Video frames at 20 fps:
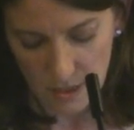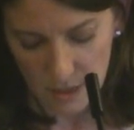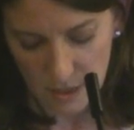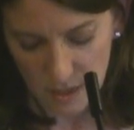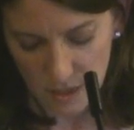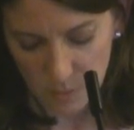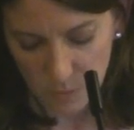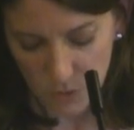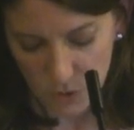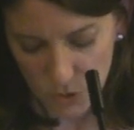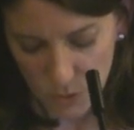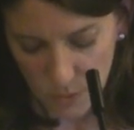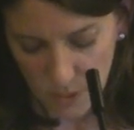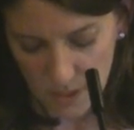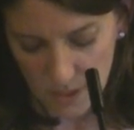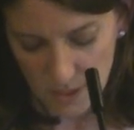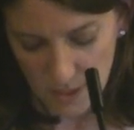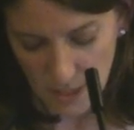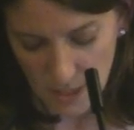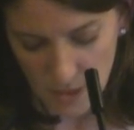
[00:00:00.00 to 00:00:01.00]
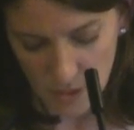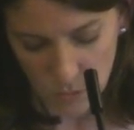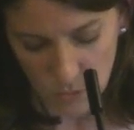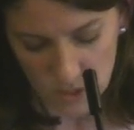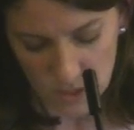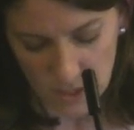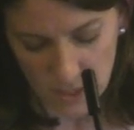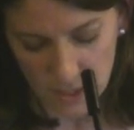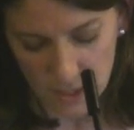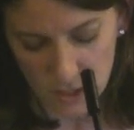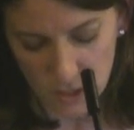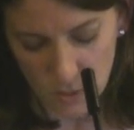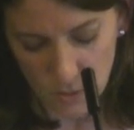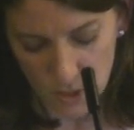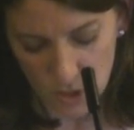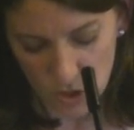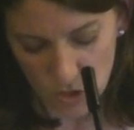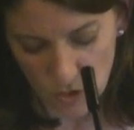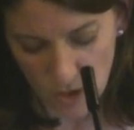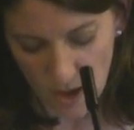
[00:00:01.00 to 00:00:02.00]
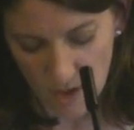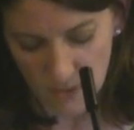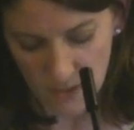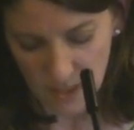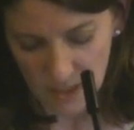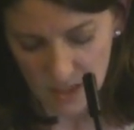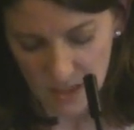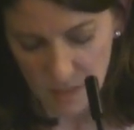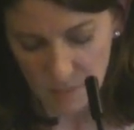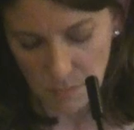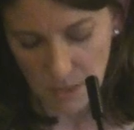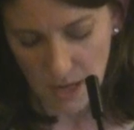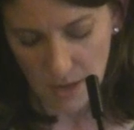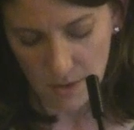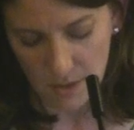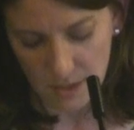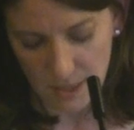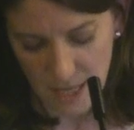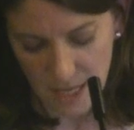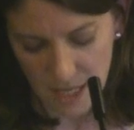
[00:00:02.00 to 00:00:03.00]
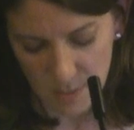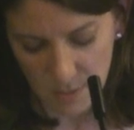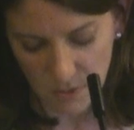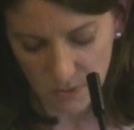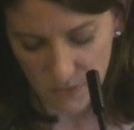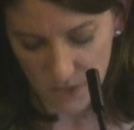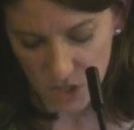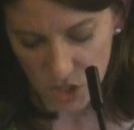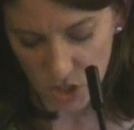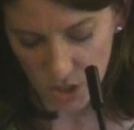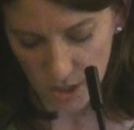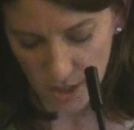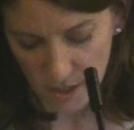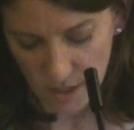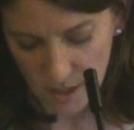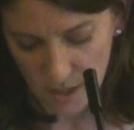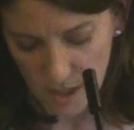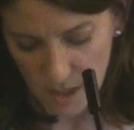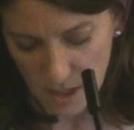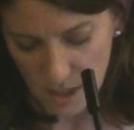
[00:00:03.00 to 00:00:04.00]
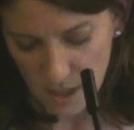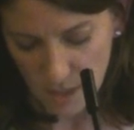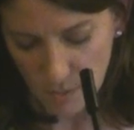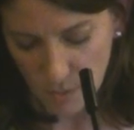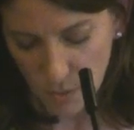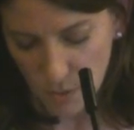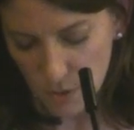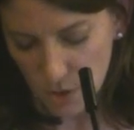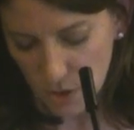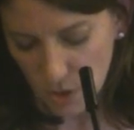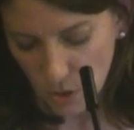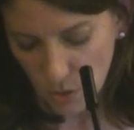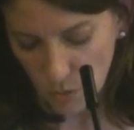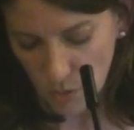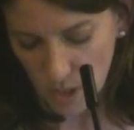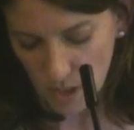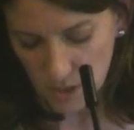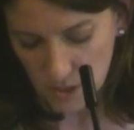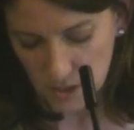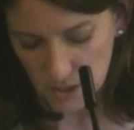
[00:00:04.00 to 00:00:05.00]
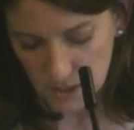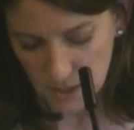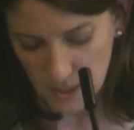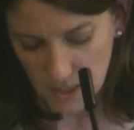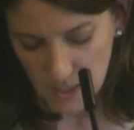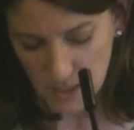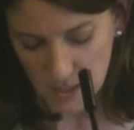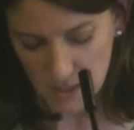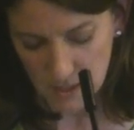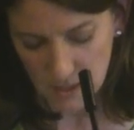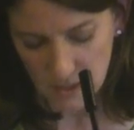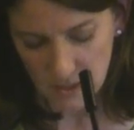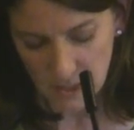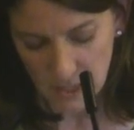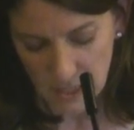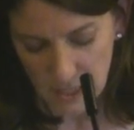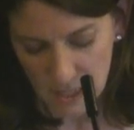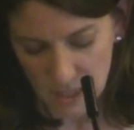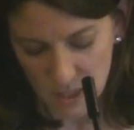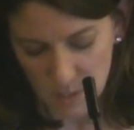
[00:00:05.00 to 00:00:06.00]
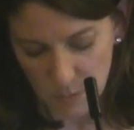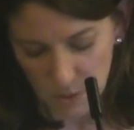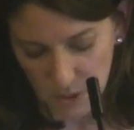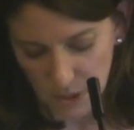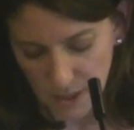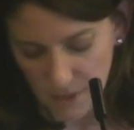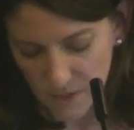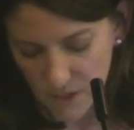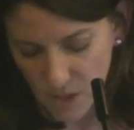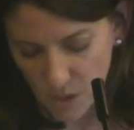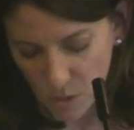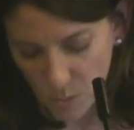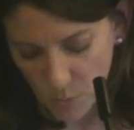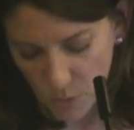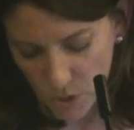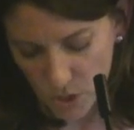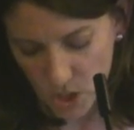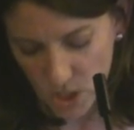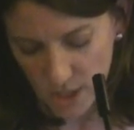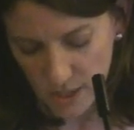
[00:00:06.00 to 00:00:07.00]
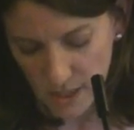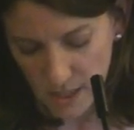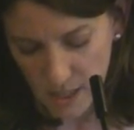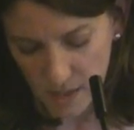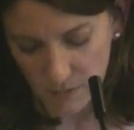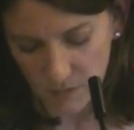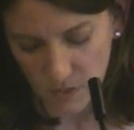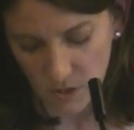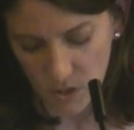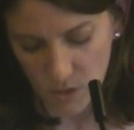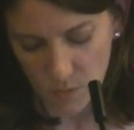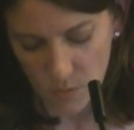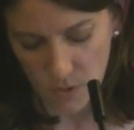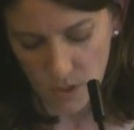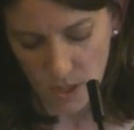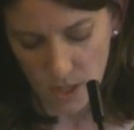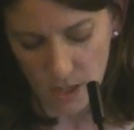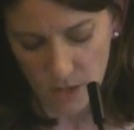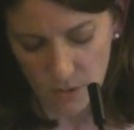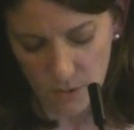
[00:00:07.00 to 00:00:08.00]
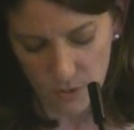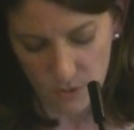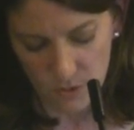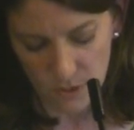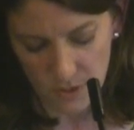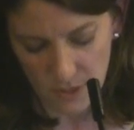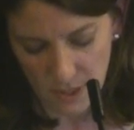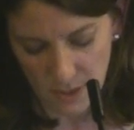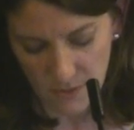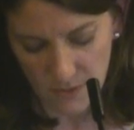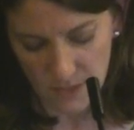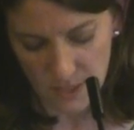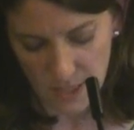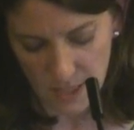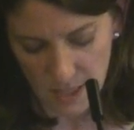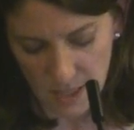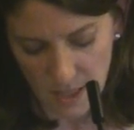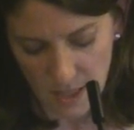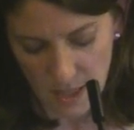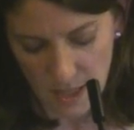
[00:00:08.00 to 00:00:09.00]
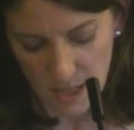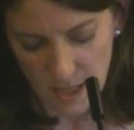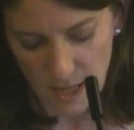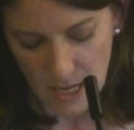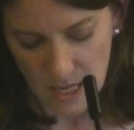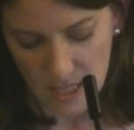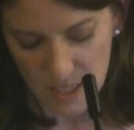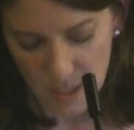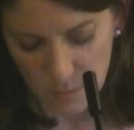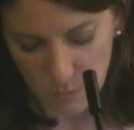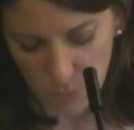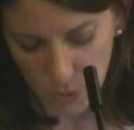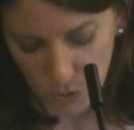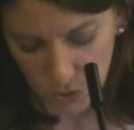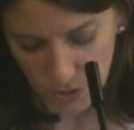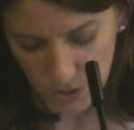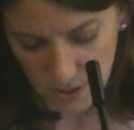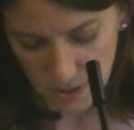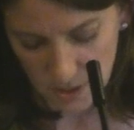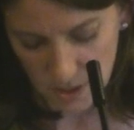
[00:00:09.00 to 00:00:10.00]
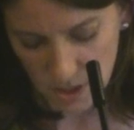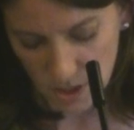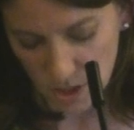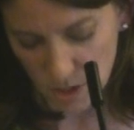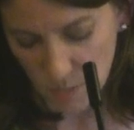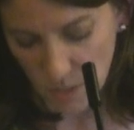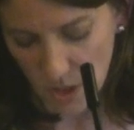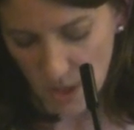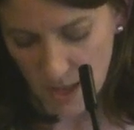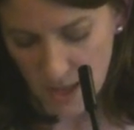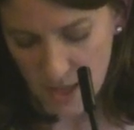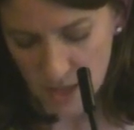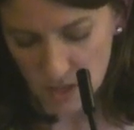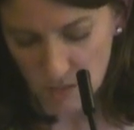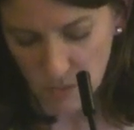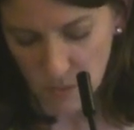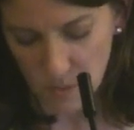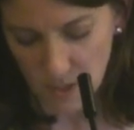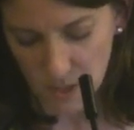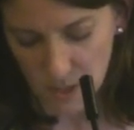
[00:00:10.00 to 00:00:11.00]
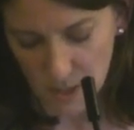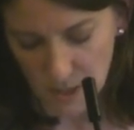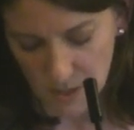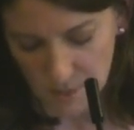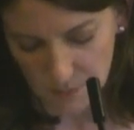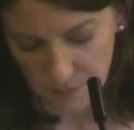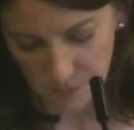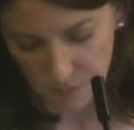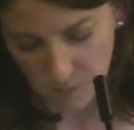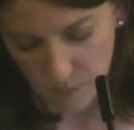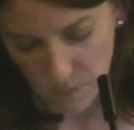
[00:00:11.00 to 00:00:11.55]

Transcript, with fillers: The simple swing set was not so extravagant that parents had to be vigilant, but was so well designed that kids believed they were pushing the envelope on their own safety and emboldened to small acts of rebellion.